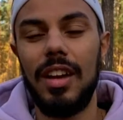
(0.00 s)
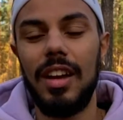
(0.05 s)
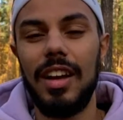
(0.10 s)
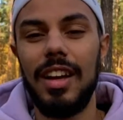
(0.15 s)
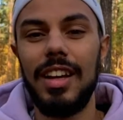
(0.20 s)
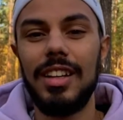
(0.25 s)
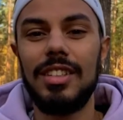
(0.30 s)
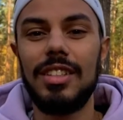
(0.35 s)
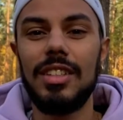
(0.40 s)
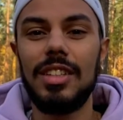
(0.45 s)

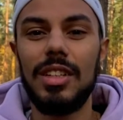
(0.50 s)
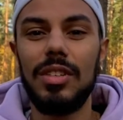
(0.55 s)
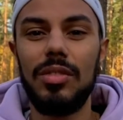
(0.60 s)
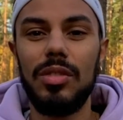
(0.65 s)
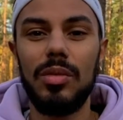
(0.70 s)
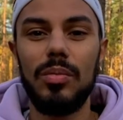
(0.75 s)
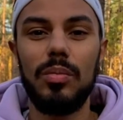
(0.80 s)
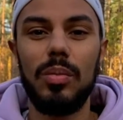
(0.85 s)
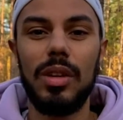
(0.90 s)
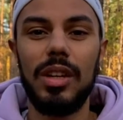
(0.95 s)
It's
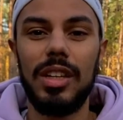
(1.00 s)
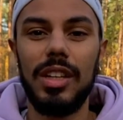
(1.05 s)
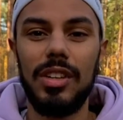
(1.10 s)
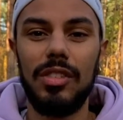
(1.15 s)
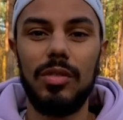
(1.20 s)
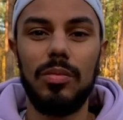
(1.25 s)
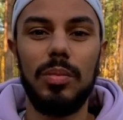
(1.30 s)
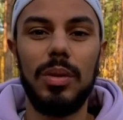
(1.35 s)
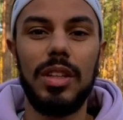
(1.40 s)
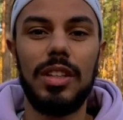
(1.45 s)
even
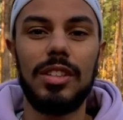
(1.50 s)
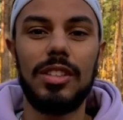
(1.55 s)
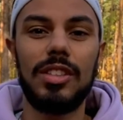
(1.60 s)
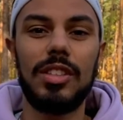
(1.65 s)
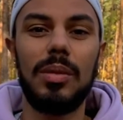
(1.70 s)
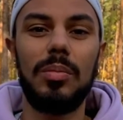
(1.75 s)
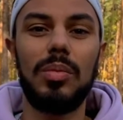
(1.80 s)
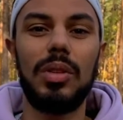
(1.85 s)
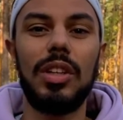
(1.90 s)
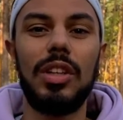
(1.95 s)
believed being
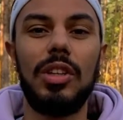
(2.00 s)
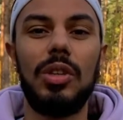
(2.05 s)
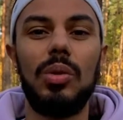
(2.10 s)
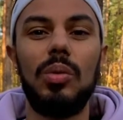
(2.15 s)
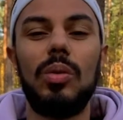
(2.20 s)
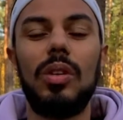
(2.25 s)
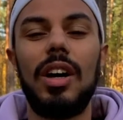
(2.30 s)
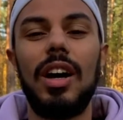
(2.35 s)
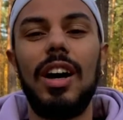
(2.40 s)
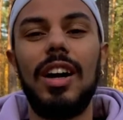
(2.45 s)
something you
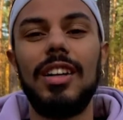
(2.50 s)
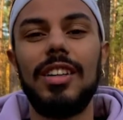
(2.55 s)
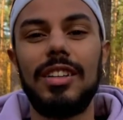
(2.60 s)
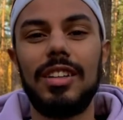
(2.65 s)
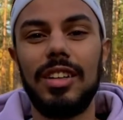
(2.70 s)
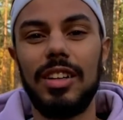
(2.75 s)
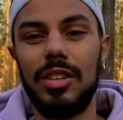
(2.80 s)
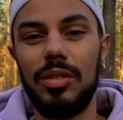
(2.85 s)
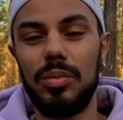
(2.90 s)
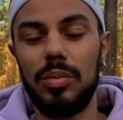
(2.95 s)
can't
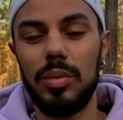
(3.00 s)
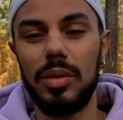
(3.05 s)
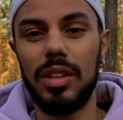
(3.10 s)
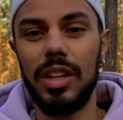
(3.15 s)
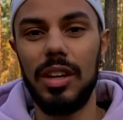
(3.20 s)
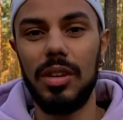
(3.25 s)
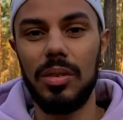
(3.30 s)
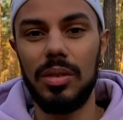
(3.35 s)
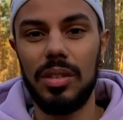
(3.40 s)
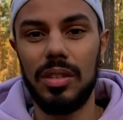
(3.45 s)
live
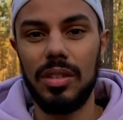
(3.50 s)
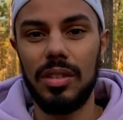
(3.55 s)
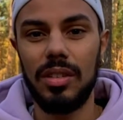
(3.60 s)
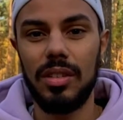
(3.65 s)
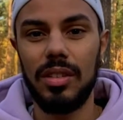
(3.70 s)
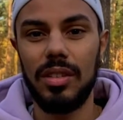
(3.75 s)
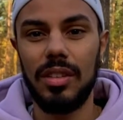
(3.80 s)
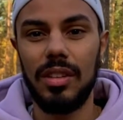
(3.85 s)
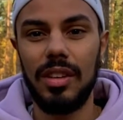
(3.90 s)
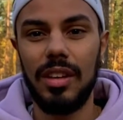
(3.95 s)
without,
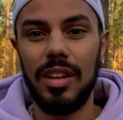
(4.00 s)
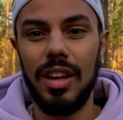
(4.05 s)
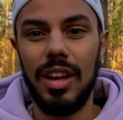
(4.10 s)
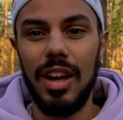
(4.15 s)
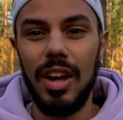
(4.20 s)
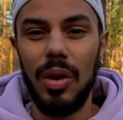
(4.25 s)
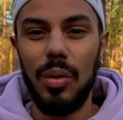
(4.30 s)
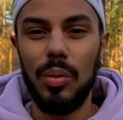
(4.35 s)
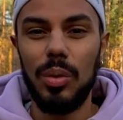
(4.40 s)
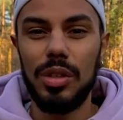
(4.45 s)

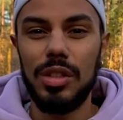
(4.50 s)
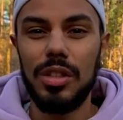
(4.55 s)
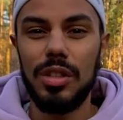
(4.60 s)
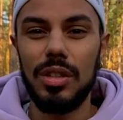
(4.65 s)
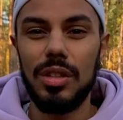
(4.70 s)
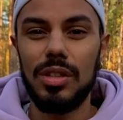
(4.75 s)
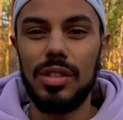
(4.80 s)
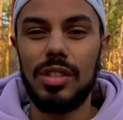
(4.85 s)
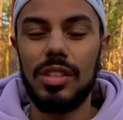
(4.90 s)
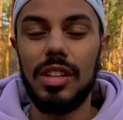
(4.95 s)
which
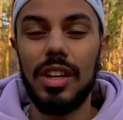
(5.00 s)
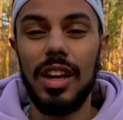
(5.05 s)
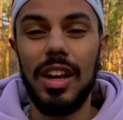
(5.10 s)
is